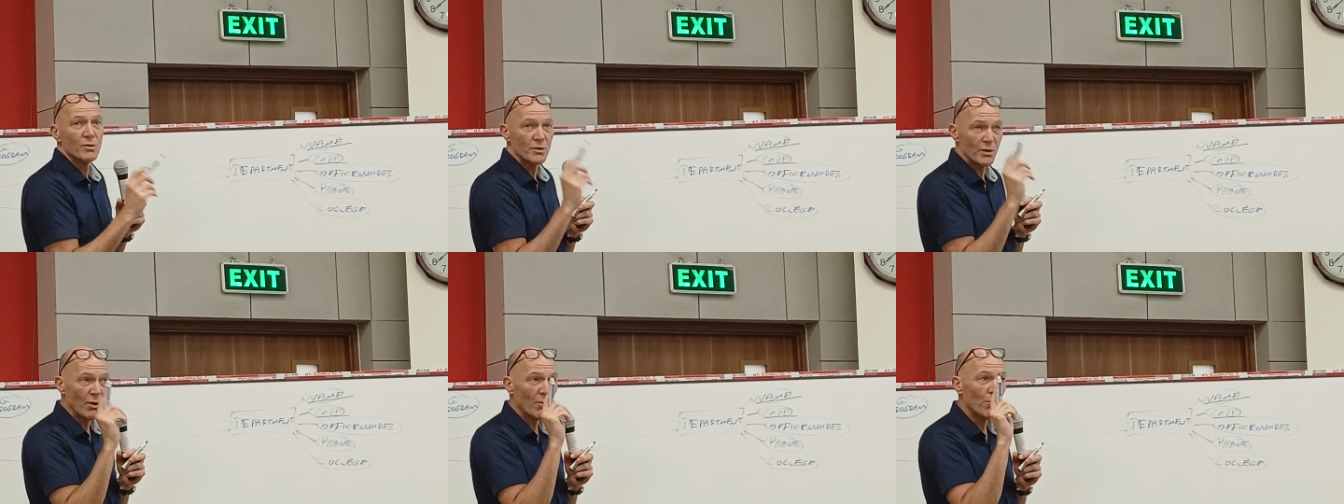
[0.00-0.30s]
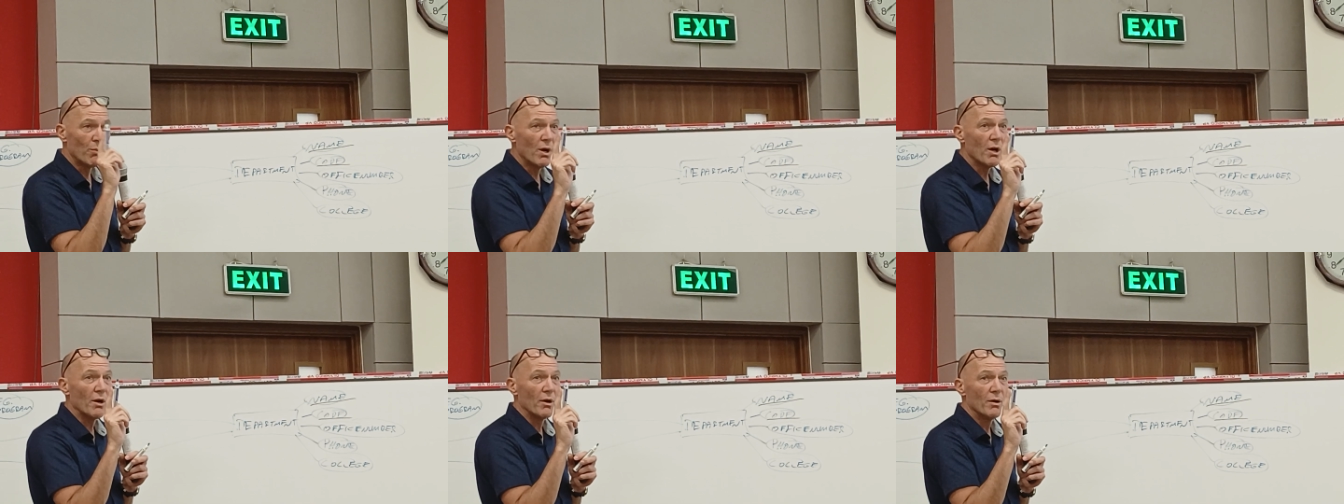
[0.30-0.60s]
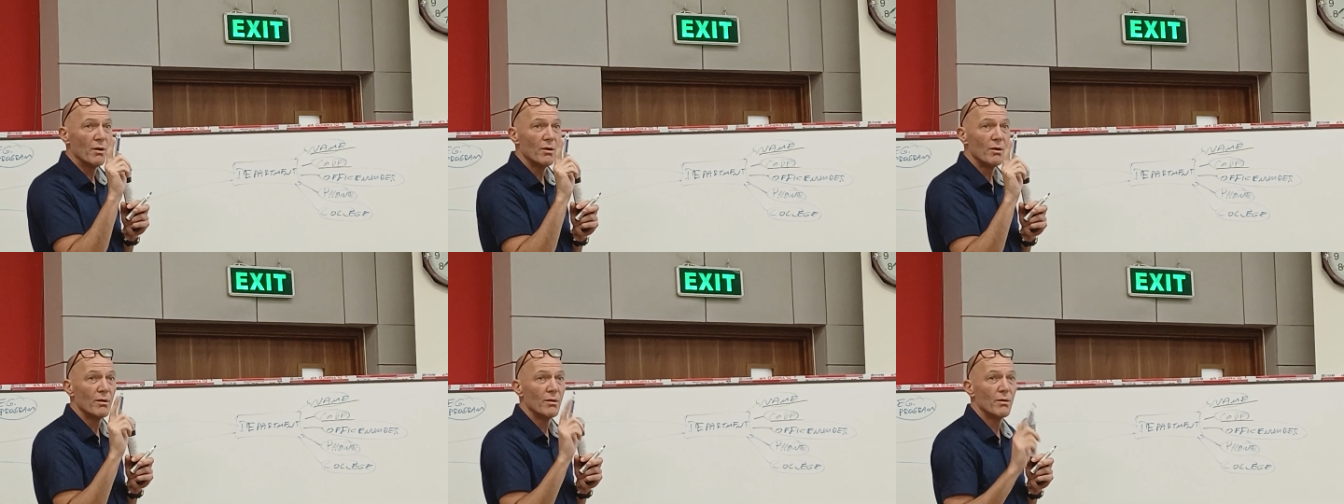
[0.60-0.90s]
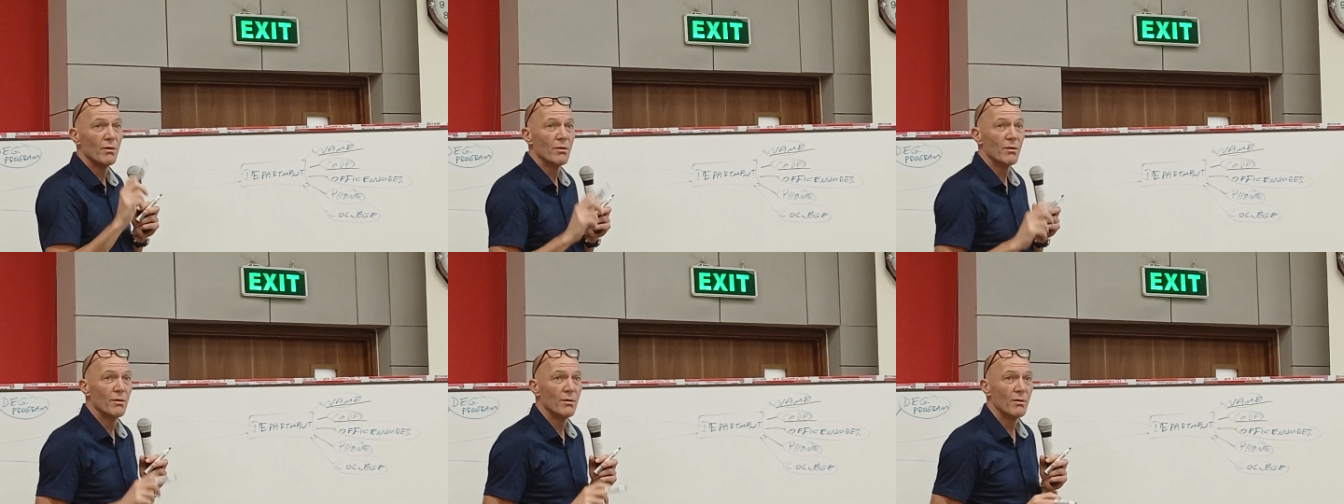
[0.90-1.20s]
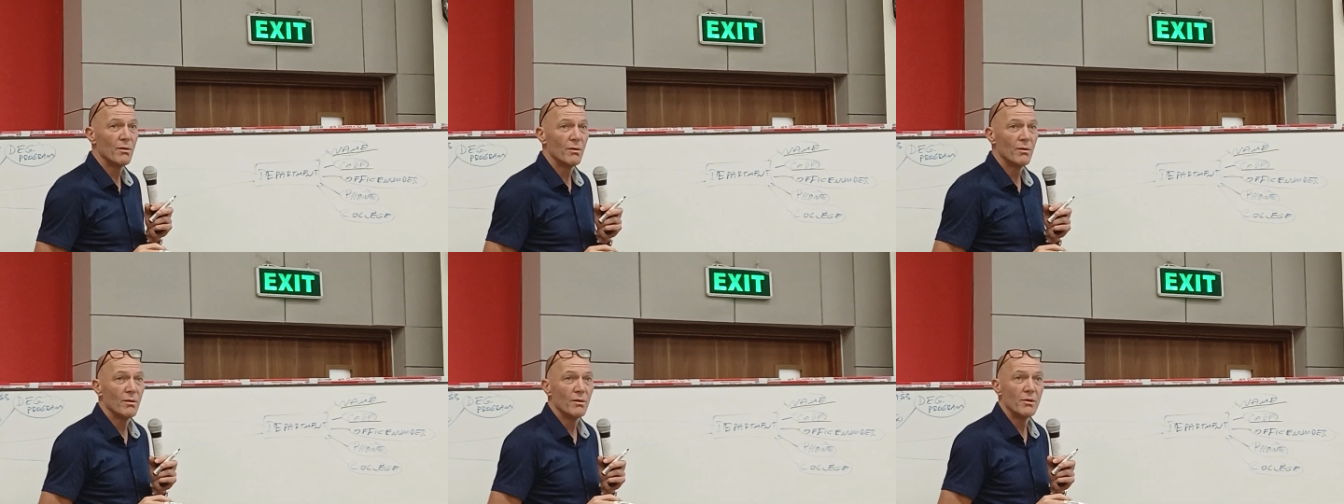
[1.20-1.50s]
Number one.
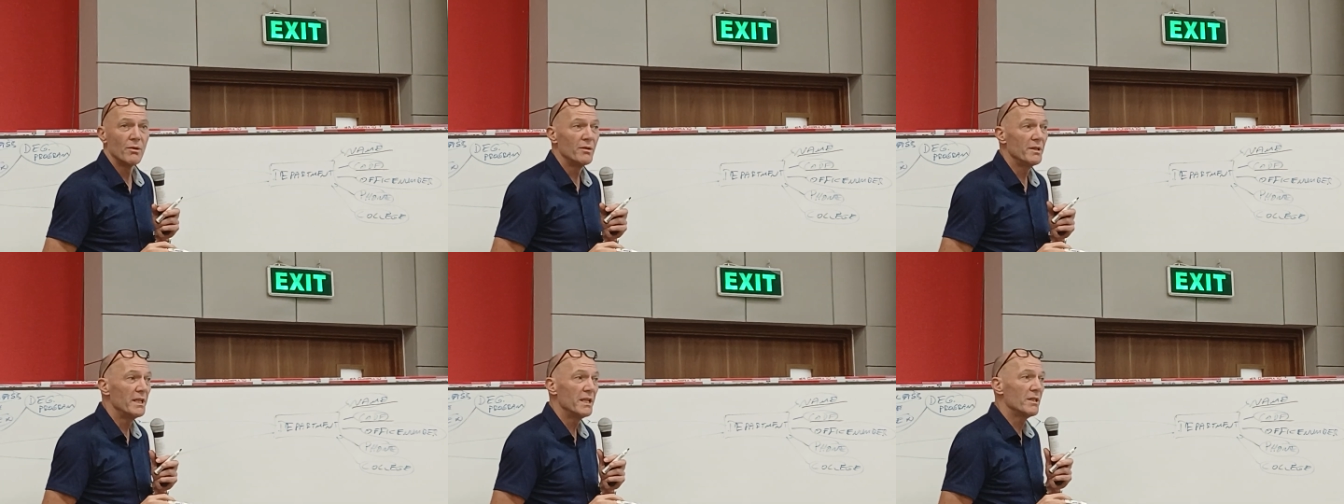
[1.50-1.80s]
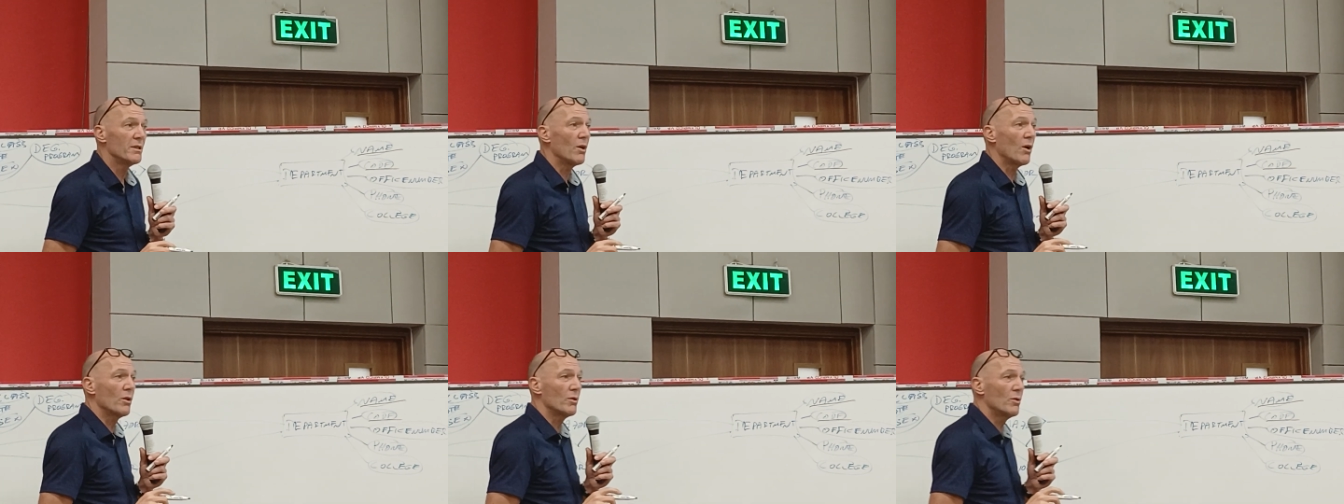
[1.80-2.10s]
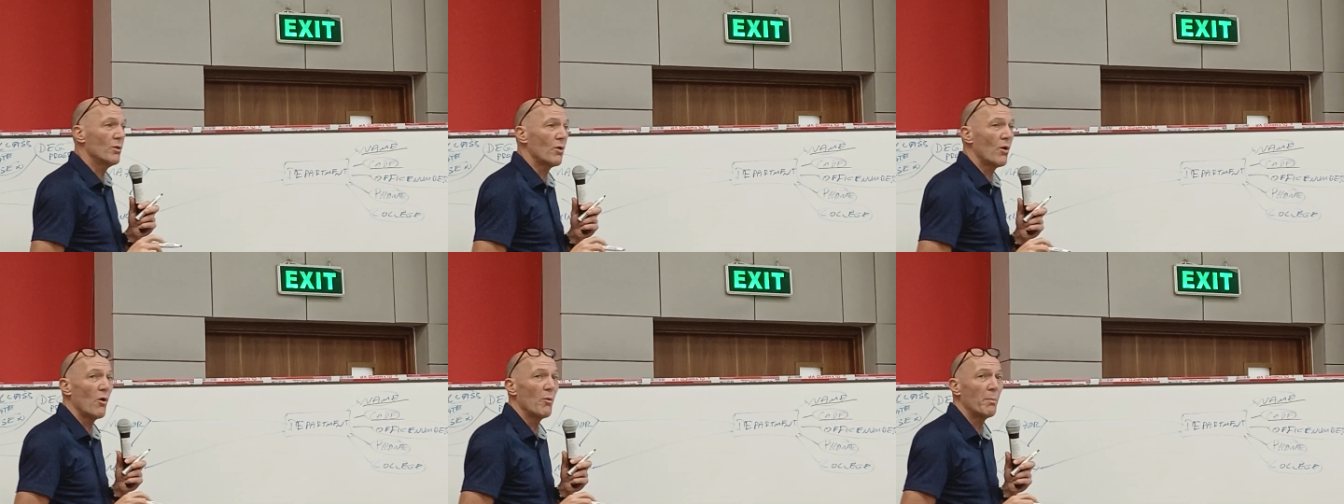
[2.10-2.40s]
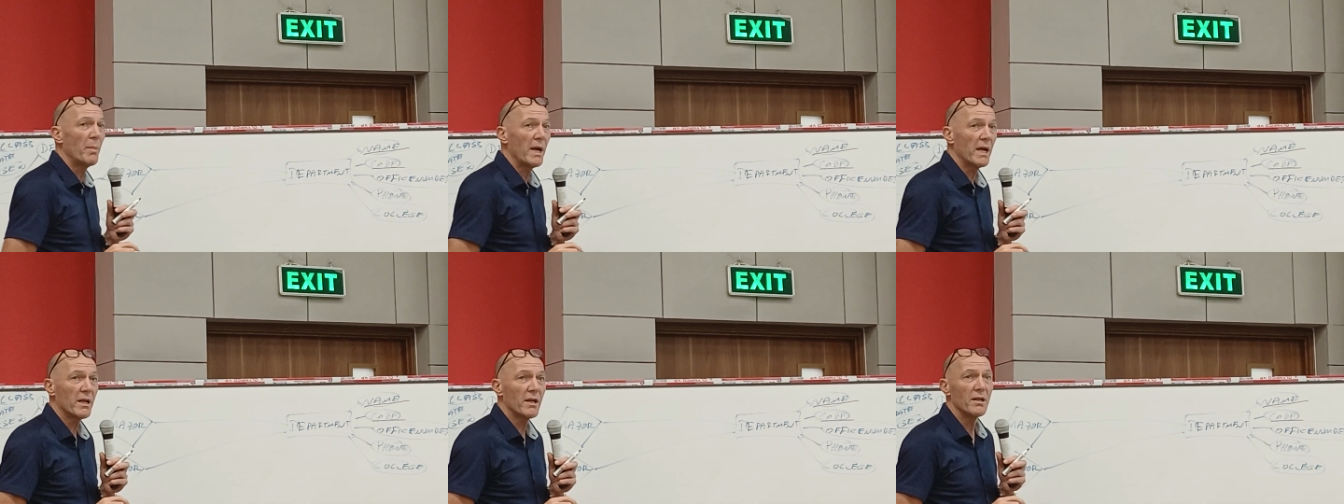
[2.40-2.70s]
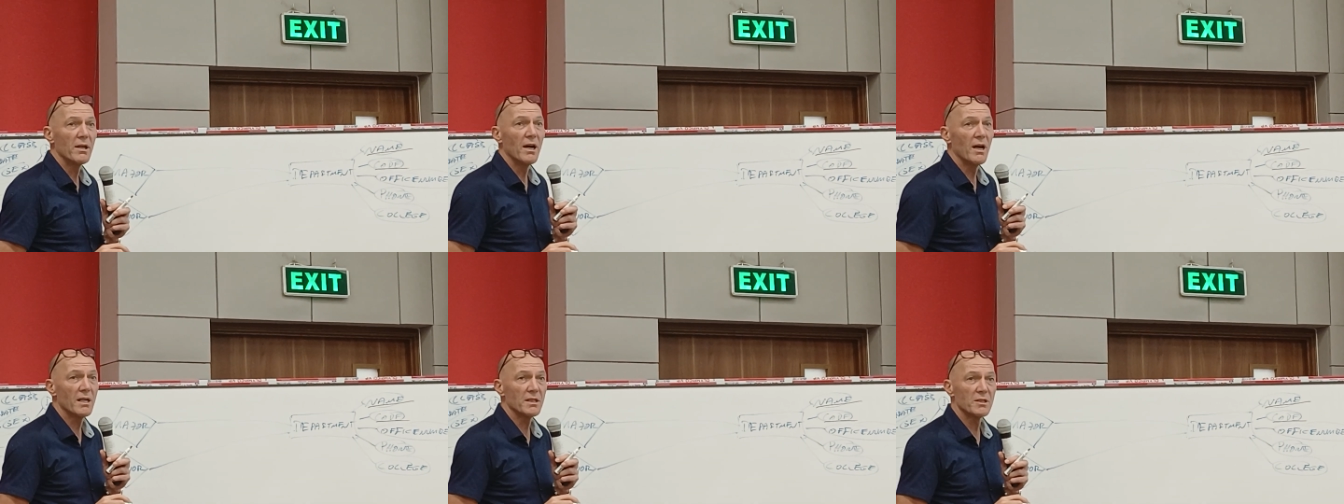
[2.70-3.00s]
You need not to go back
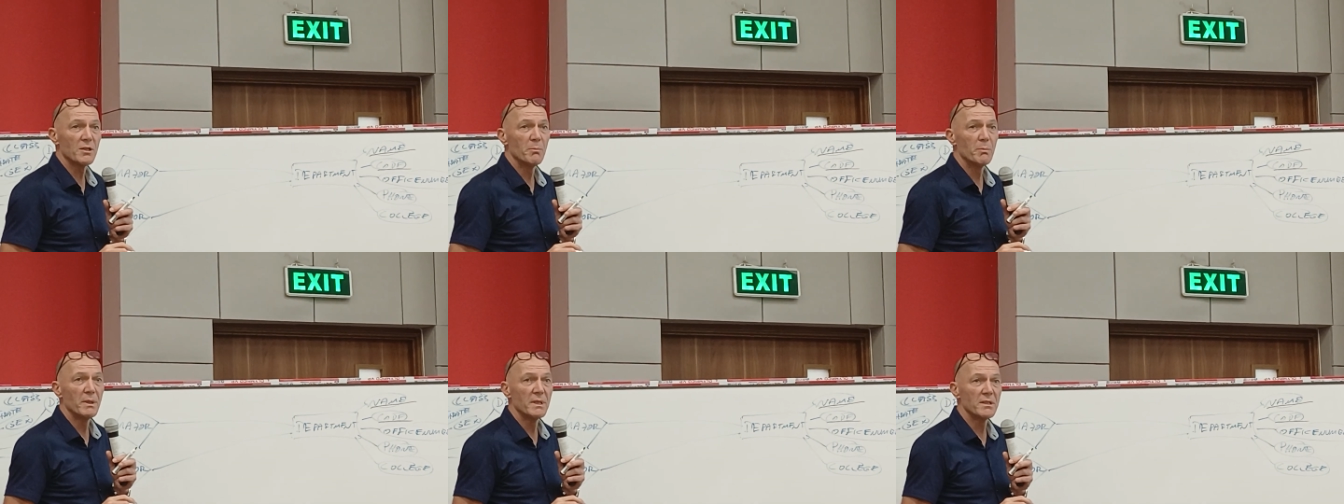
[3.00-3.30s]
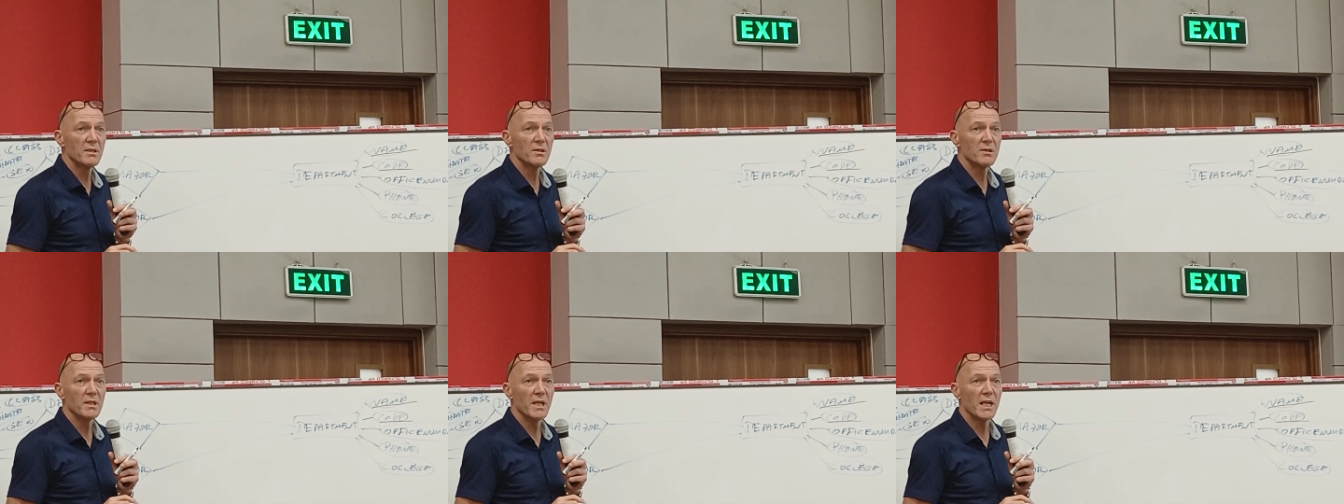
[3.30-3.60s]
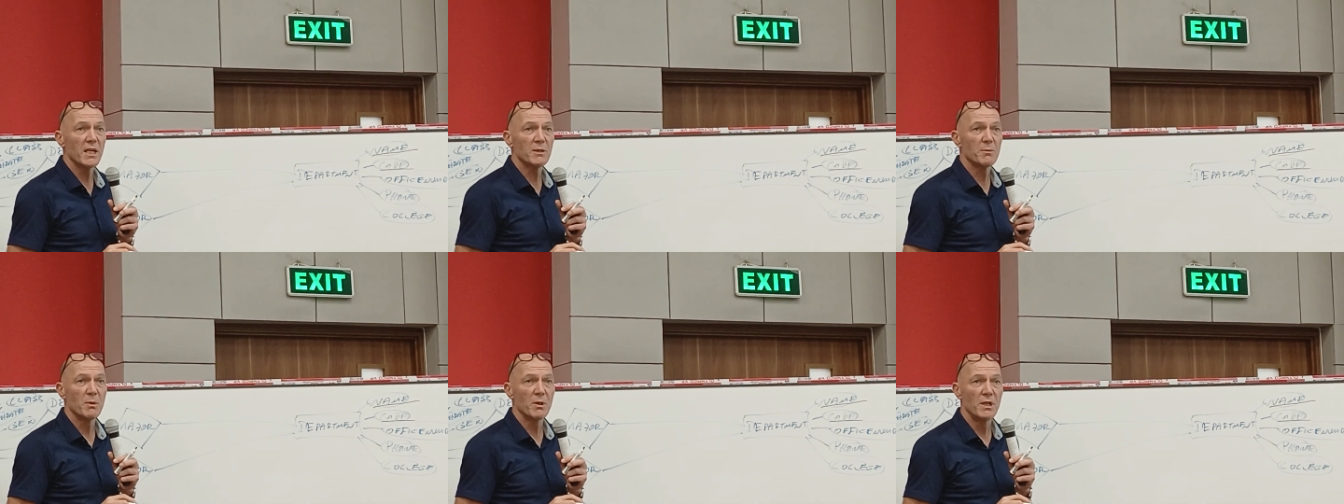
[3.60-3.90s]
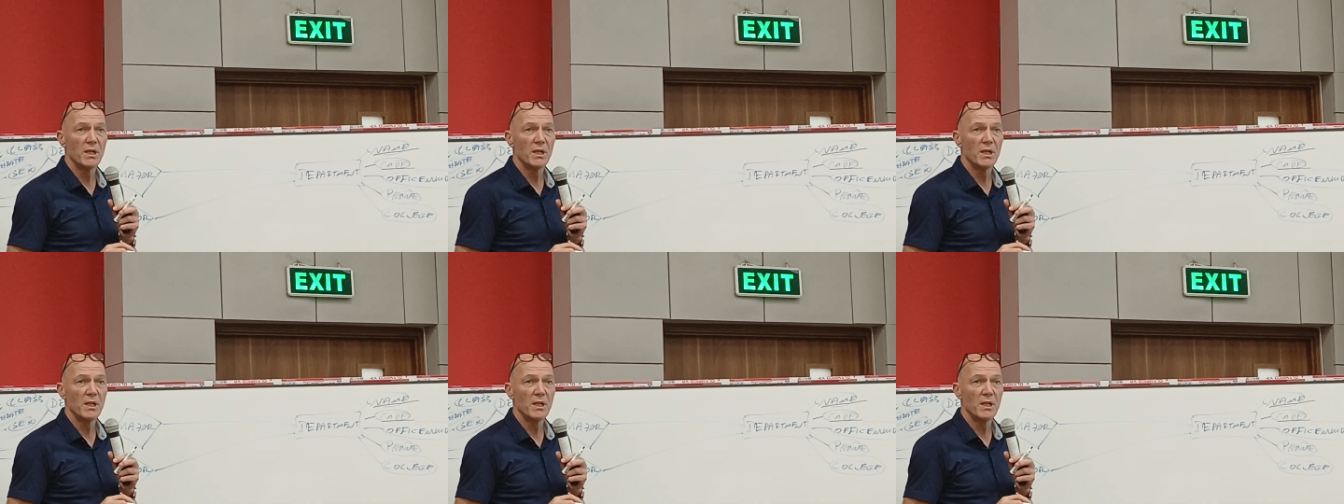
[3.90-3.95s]
and ask the business expert.